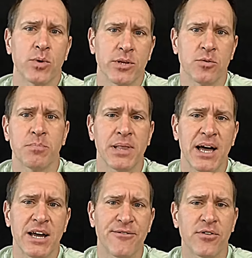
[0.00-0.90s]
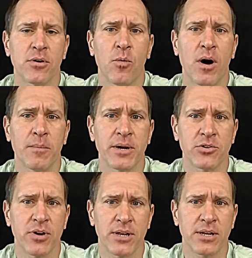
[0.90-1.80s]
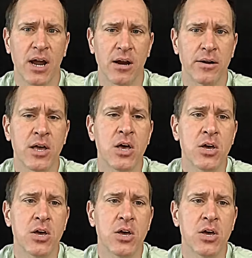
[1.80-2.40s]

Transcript: when you apply for a Walmart credit card,